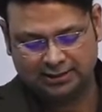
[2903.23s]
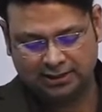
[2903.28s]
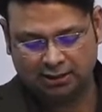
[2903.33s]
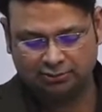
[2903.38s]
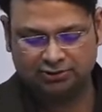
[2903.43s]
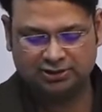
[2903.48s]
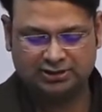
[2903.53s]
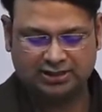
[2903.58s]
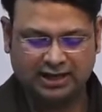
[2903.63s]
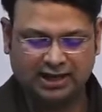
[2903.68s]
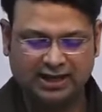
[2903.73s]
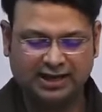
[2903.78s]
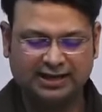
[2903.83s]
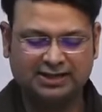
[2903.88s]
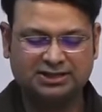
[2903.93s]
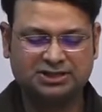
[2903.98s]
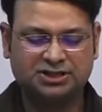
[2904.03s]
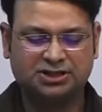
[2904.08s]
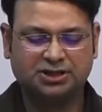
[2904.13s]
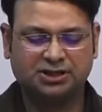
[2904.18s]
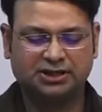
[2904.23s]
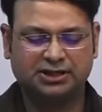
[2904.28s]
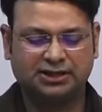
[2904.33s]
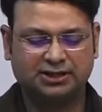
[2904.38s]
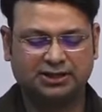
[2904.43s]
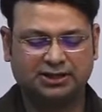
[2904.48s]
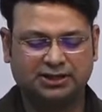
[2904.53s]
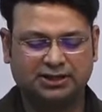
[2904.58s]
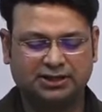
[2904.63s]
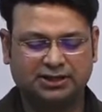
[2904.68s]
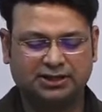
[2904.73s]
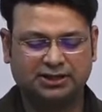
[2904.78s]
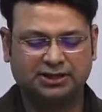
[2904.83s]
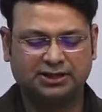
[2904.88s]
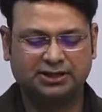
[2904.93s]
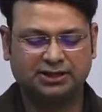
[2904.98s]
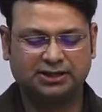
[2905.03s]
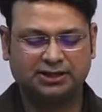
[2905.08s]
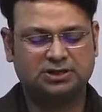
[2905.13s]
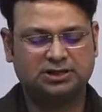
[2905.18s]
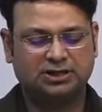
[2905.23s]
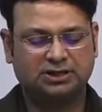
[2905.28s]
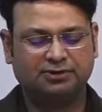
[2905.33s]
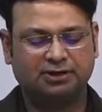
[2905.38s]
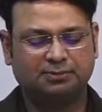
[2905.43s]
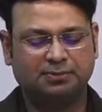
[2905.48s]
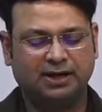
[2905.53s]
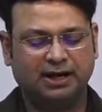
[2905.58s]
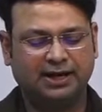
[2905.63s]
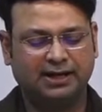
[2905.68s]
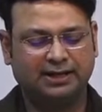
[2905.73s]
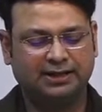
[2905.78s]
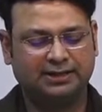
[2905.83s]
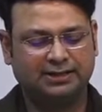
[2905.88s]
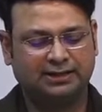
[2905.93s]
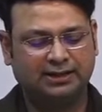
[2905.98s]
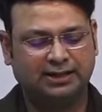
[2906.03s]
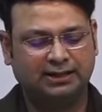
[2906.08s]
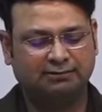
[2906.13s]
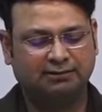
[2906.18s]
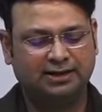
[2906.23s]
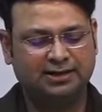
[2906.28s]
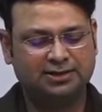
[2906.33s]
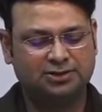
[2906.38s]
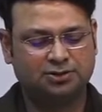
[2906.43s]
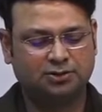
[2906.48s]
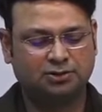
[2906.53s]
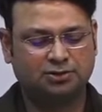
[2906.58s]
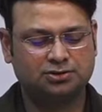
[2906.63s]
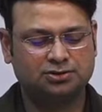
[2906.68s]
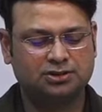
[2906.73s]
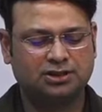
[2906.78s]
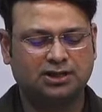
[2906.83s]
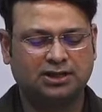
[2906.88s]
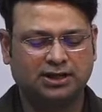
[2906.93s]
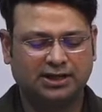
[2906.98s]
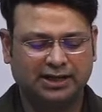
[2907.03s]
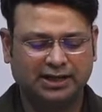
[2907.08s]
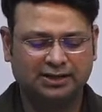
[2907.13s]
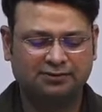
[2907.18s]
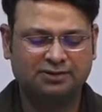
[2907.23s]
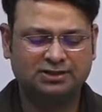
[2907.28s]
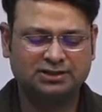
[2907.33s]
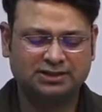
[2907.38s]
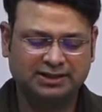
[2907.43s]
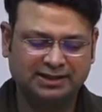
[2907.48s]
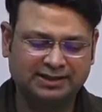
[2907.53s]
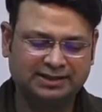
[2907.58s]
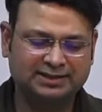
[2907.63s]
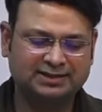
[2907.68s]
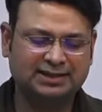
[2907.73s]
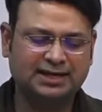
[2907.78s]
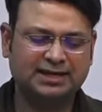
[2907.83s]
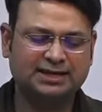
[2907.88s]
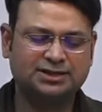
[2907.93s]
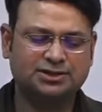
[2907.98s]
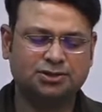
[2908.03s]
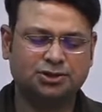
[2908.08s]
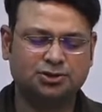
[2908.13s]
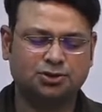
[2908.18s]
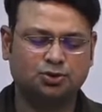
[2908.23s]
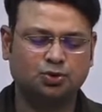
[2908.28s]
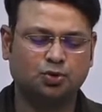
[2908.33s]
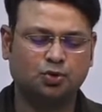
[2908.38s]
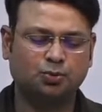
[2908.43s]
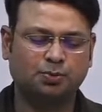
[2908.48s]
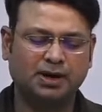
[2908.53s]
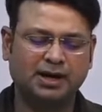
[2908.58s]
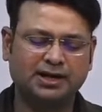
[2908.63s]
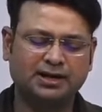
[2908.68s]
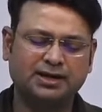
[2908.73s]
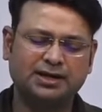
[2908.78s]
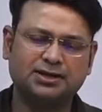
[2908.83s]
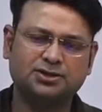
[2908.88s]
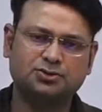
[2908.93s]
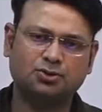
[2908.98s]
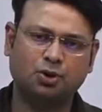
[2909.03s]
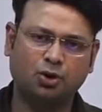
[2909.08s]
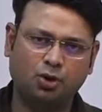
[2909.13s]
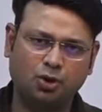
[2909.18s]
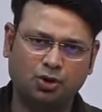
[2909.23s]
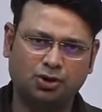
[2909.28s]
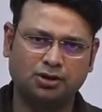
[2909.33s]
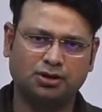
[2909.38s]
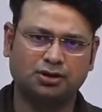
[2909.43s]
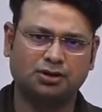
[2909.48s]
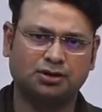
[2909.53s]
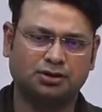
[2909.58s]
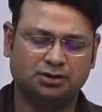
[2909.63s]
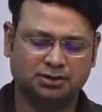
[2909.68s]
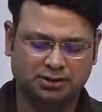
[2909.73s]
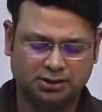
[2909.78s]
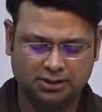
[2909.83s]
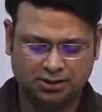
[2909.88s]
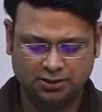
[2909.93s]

Now this alliance theory, which was given by Levi-Strauss, it was criticized too by his own,